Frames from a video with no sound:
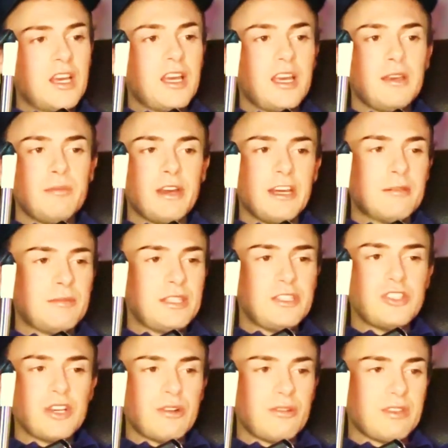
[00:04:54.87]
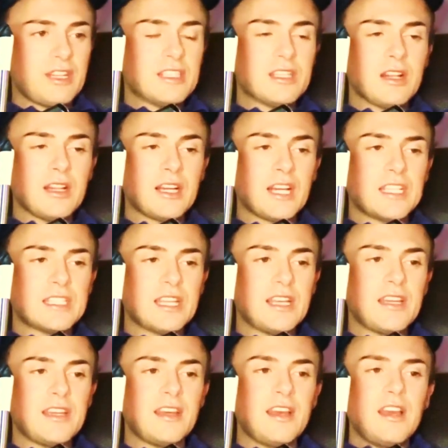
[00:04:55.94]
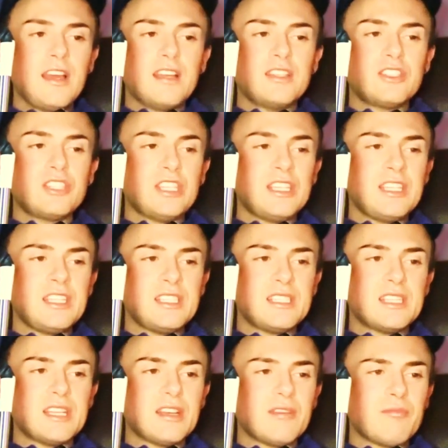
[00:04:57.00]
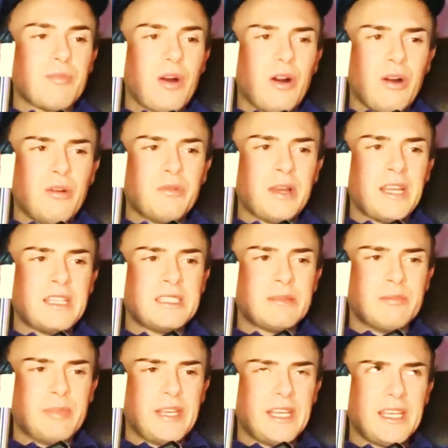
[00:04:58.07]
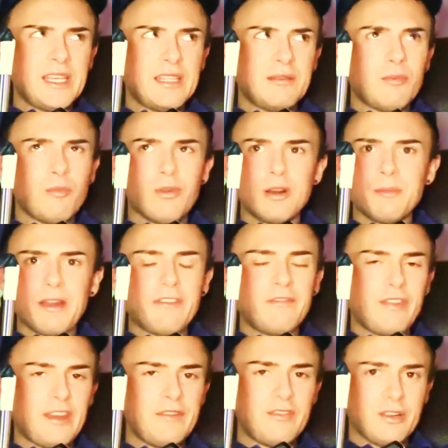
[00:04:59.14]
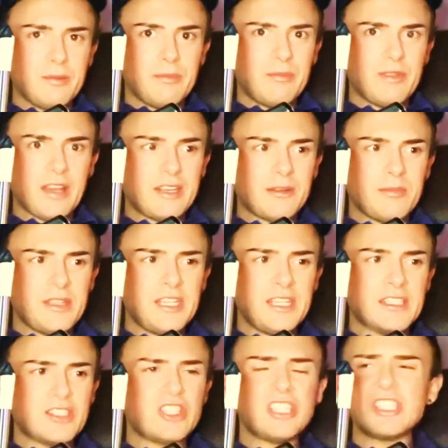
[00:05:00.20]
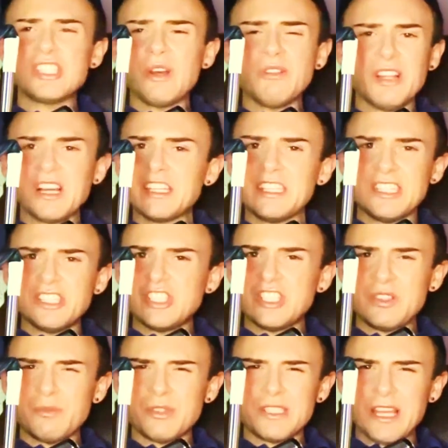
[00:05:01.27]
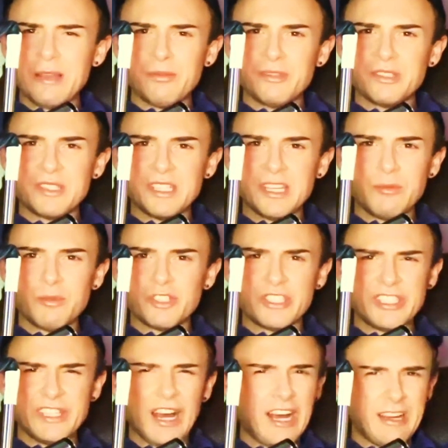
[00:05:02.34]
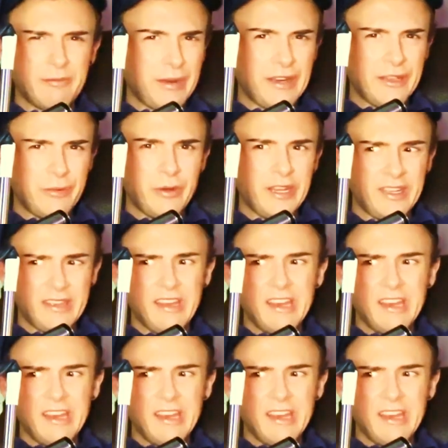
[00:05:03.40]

It better be a joke. That's all I gotta say. She's always been one of my favorite like comedians. She's so lucky that she was able to get where she got, by the way.